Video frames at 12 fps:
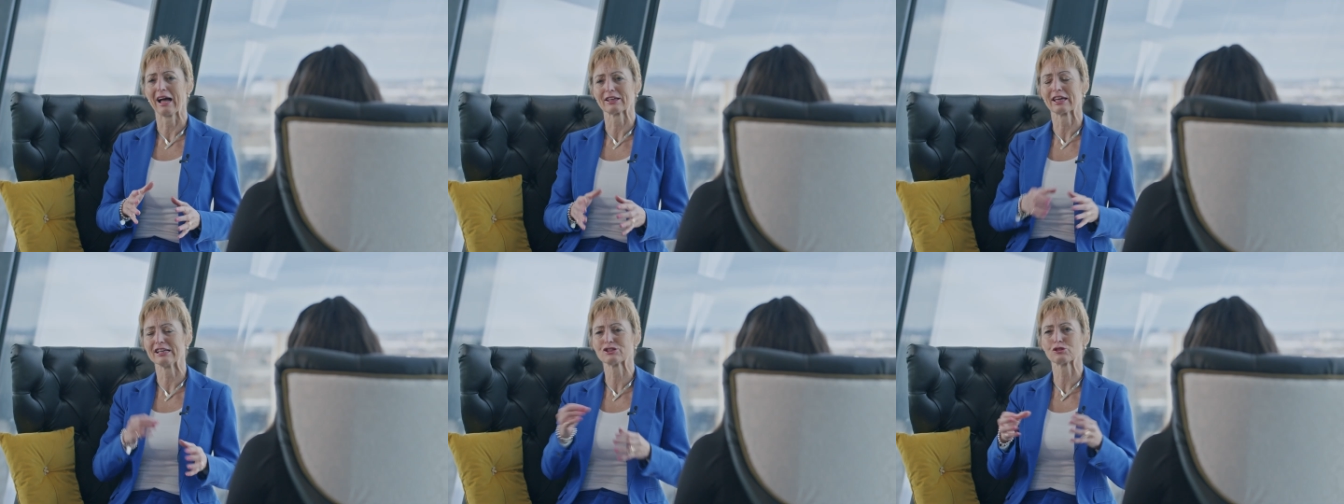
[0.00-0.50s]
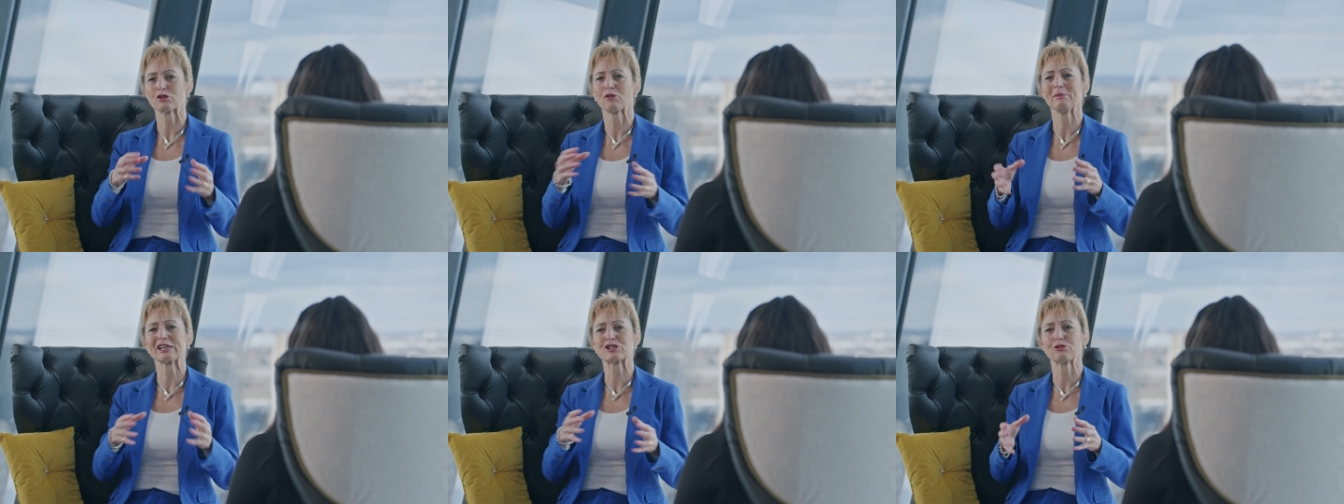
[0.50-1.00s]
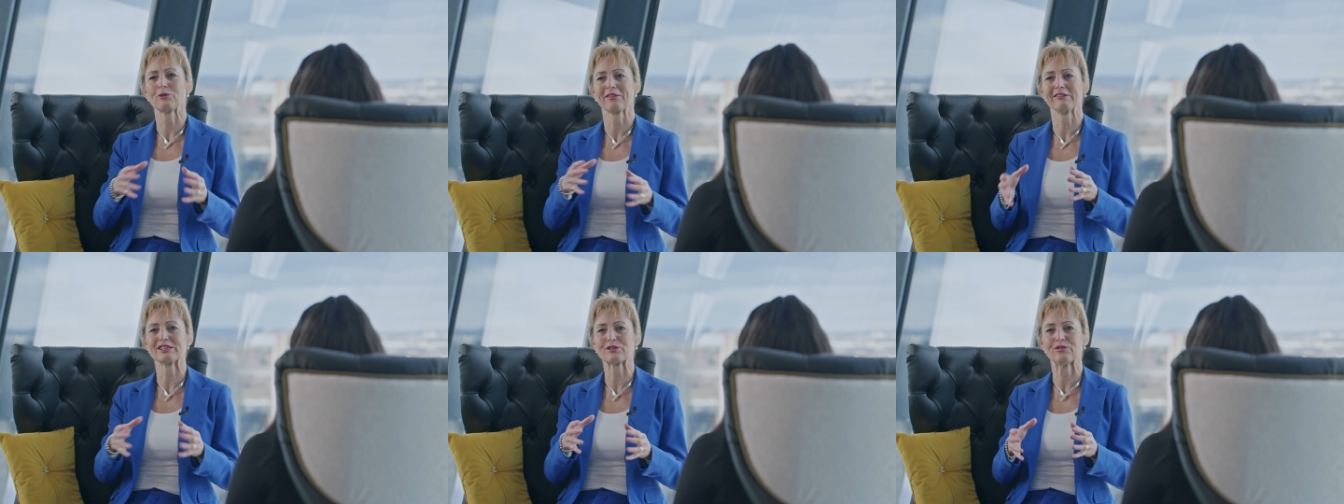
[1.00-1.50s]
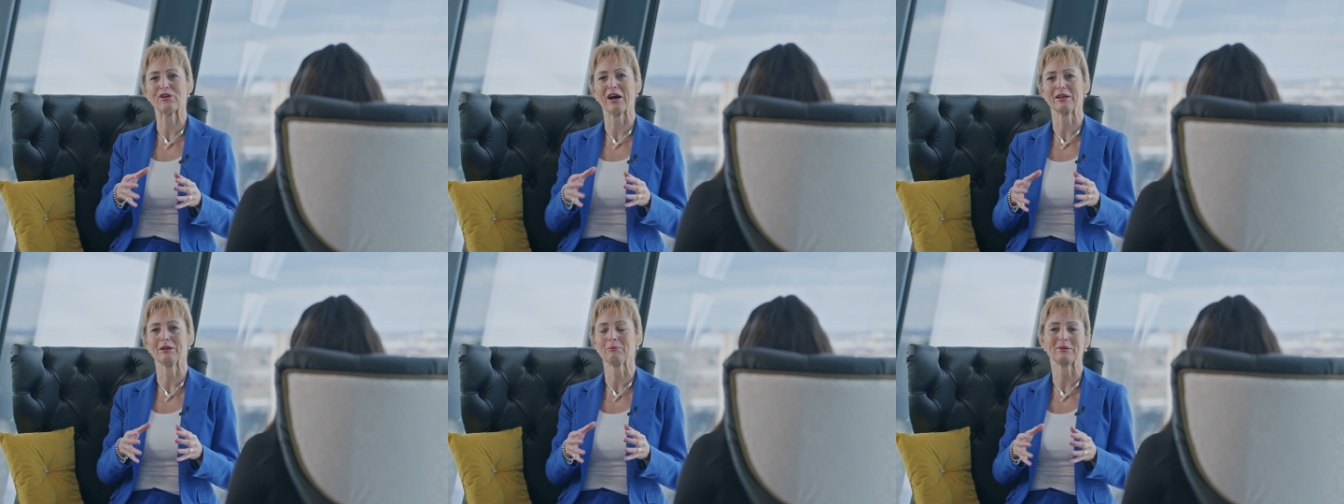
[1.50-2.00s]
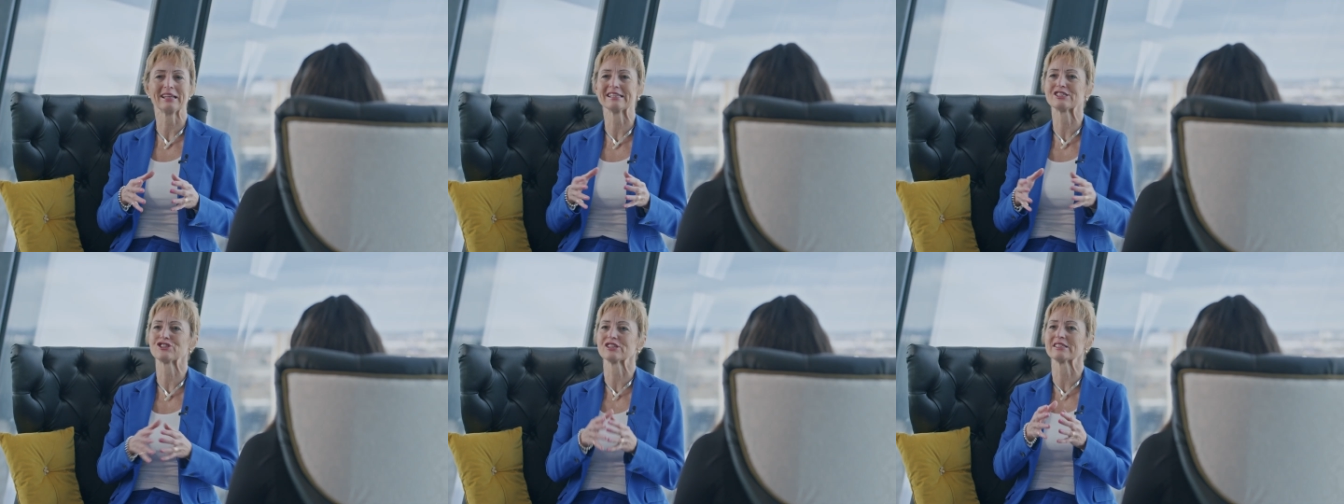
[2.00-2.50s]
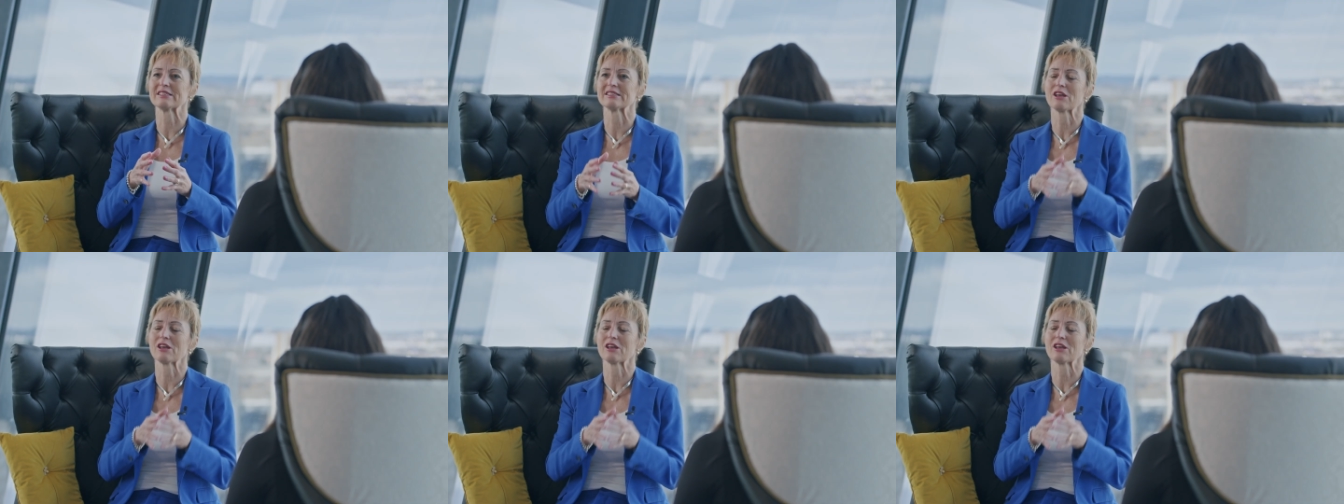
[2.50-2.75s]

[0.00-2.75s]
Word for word: I, it's sort of a mixture whether it's fun, but it's just